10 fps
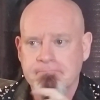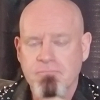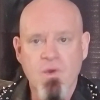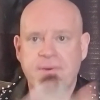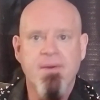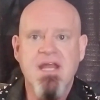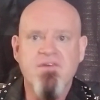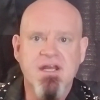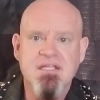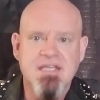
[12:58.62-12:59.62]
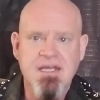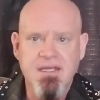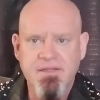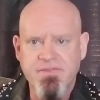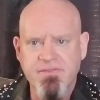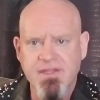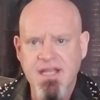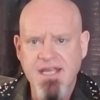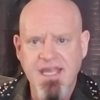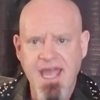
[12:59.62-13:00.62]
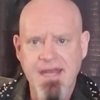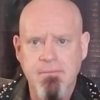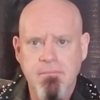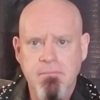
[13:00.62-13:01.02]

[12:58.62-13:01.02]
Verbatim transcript: We're probably never going to see the like again.